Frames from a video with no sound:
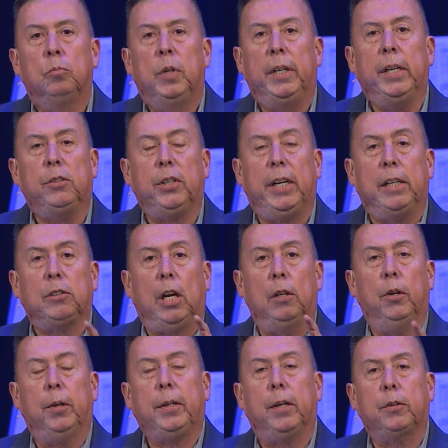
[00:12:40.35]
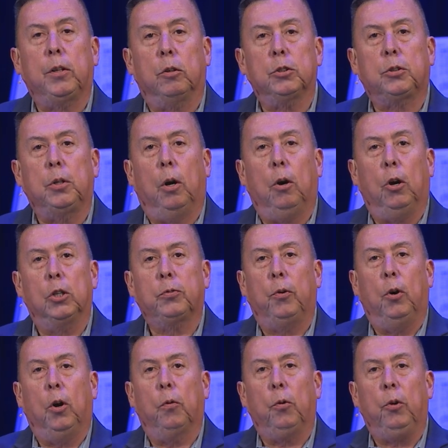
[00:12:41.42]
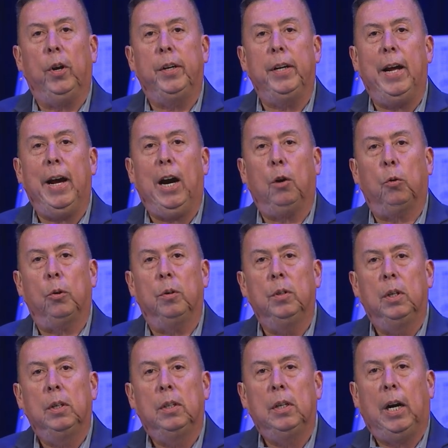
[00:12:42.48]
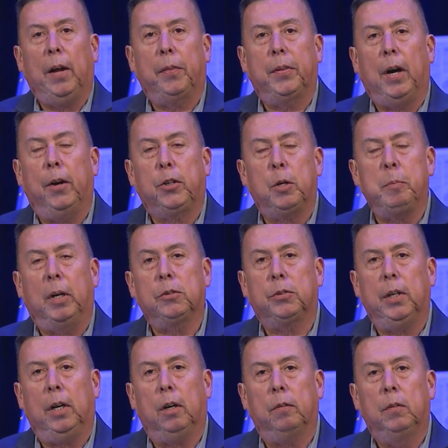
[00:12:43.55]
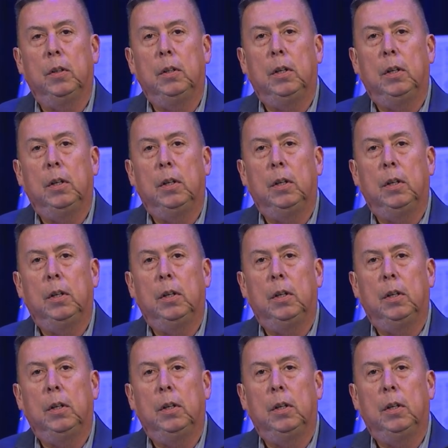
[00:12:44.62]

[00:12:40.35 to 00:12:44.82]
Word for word: And he said, "As I looked at those stars for over an hour, I thought to myself,